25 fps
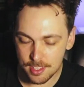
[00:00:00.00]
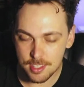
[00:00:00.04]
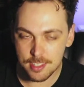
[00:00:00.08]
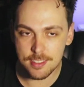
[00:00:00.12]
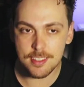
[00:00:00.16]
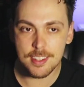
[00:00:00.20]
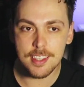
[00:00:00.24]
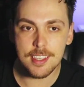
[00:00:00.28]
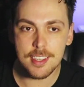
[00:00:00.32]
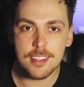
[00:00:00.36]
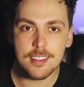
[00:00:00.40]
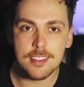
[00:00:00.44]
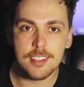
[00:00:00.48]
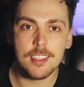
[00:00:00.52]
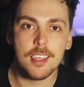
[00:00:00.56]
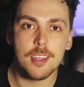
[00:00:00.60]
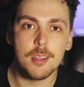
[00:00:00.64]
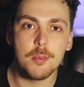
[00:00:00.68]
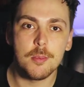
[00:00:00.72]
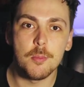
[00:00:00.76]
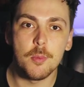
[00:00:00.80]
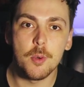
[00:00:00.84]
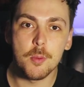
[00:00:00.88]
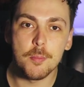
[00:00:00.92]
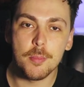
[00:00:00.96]
These knees are
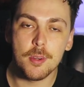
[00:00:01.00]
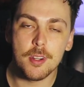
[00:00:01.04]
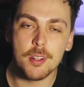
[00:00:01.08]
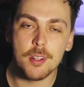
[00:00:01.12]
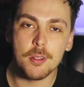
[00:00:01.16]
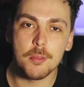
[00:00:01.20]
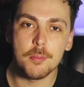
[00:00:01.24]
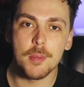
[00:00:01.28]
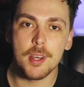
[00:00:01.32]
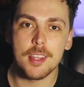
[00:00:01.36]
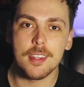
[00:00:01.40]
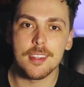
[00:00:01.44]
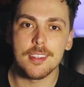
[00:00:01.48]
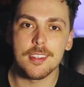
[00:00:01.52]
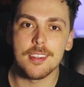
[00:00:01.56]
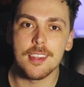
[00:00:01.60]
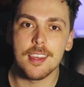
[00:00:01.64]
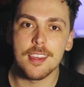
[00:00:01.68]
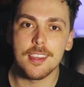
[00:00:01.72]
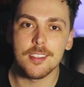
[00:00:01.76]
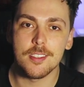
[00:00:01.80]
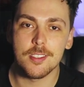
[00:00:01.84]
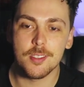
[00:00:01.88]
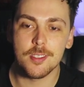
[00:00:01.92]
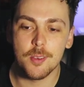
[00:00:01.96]
getting more brittle by the
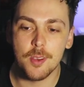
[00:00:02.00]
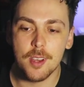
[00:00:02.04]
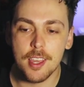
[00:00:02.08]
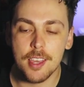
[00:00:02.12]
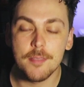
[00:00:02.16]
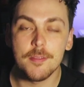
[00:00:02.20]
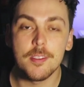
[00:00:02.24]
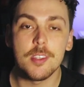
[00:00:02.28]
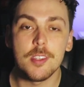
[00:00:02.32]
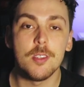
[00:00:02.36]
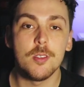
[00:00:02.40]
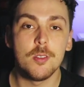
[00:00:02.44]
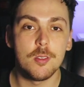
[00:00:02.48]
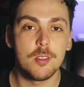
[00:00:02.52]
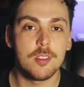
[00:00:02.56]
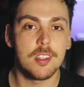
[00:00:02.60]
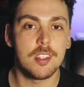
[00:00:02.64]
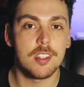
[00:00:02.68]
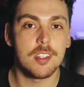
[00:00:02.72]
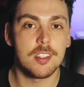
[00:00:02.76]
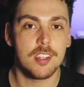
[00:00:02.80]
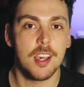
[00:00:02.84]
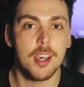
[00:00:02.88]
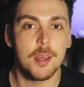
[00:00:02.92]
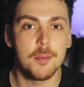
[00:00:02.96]
day, so I have to use
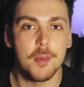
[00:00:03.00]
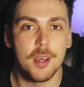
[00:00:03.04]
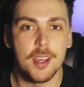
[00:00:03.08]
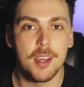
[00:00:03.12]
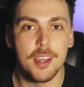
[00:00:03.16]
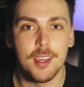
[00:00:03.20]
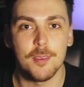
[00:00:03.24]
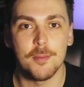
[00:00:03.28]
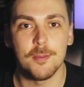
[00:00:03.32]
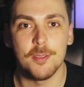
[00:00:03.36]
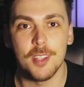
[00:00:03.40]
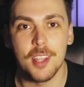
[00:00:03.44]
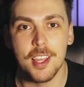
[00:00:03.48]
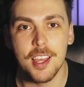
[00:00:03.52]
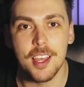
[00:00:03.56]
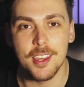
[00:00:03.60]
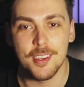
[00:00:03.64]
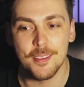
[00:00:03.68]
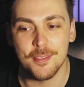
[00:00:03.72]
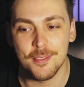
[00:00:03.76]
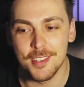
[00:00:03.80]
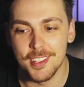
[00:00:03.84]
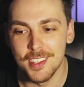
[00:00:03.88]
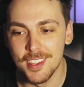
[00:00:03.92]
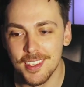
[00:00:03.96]
the time I have
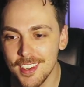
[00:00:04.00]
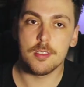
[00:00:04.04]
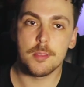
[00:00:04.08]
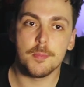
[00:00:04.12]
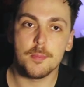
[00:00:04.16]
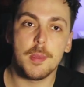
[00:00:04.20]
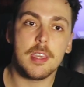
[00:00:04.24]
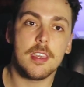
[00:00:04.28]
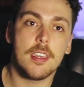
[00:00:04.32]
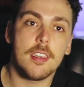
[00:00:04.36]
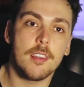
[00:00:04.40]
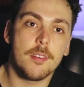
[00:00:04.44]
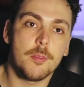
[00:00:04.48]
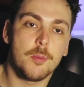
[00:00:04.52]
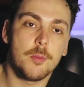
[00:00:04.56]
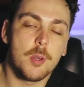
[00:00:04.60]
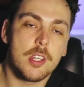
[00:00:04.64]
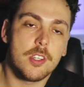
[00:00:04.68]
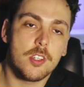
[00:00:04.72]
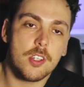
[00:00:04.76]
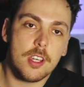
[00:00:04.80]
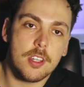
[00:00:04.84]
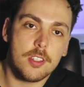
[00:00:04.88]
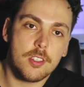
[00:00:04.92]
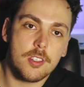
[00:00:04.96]
left. Speaking of
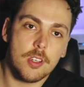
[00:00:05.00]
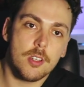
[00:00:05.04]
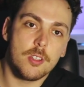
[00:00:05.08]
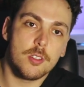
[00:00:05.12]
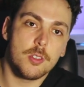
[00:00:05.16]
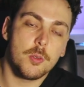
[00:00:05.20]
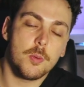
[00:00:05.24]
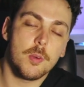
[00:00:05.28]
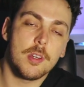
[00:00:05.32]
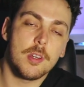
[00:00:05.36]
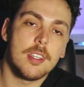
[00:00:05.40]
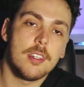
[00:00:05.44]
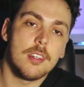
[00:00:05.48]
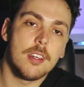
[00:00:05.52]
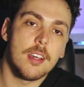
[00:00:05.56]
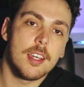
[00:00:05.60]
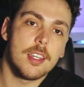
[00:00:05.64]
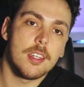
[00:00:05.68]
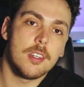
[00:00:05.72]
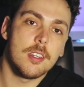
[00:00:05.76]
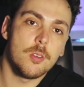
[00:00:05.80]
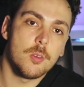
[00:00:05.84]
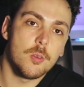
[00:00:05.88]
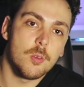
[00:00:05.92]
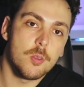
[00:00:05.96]
which, I turned
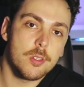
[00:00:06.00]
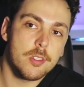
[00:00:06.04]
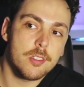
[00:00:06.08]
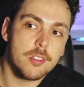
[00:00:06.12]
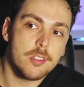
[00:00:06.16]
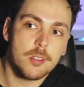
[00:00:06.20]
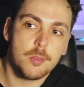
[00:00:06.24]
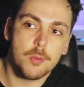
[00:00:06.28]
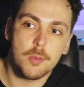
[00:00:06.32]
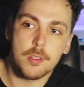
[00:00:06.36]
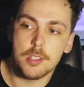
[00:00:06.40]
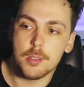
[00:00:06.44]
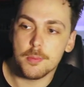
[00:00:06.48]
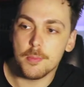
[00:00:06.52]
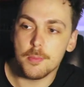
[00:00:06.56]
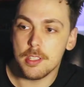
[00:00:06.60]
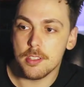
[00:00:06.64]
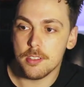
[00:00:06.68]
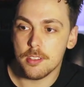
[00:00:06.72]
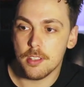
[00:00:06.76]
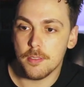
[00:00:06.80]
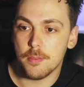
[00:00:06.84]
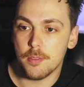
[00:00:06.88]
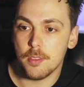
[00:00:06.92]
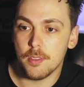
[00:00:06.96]
29 in August, which
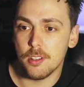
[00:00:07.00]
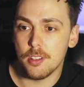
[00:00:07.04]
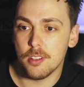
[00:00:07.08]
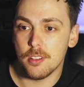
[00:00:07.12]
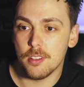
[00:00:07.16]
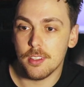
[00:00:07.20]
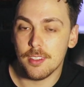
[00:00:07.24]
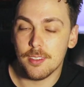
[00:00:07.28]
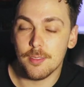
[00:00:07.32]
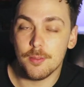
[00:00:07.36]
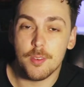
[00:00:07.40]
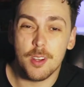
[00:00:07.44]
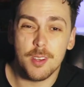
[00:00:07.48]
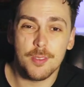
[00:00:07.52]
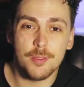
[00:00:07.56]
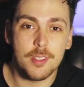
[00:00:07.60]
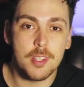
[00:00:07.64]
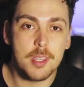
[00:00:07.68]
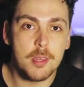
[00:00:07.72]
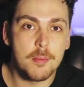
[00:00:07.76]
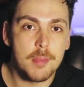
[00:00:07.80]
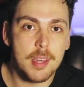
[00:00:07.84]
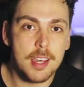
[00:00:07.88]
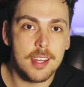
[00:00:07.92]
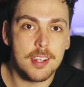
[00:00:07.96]
means I've got
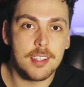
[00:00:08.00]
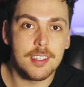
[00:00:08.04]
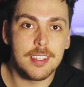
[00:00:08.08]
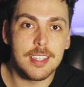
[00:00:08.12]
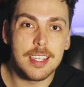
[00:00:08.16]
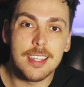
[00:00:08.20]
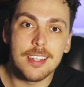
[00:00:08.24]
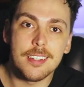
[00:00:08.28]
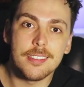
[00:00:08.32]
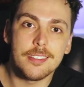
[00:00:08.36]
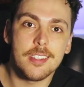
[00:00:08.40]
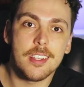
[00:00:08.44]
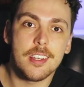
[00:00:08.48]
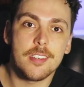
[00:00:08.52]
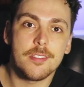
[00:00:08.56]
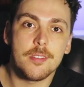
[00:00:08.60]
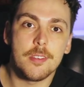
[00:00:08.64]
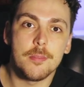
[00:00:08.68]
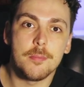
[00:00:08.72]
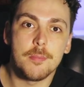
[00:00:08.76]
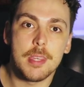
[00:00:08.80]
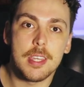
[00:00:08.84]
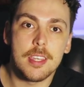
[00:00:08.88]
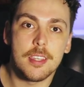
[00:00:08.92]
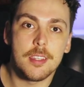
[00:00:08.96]
roughly about a year
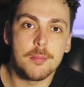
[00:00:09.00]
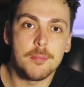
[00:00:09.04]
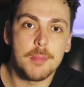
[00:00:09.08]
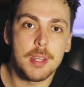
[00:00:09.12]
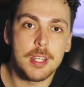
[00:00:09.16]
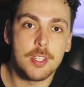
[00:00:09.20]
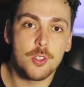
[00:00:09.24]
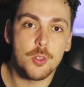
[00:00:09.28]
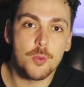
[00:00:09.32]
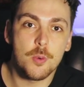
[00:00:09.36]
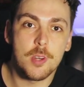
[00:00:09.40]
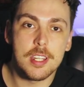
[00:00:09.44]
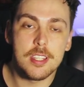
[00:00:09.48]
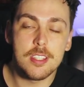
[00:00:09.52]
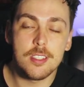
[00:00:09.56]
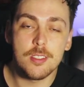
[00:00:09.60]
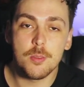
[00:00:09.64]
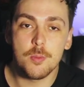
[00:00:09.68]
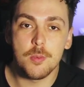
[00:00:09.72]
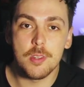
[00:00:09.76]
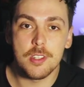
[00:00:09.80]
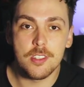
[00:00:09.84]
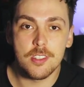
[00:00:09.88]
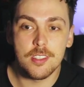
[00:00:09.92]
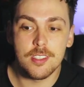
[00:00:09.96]
left of being in my
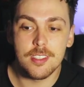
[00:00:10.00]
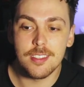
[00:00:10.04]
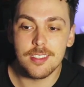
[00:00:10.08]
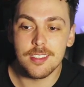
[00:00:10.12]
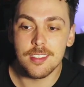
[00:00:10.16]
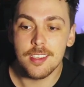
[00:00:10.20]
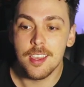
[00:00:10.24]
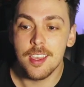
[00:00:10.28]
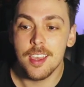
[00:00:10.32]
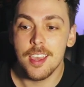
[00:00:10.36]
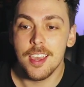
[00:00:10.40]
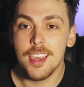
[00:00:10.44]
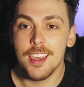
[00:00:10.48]
20s, which is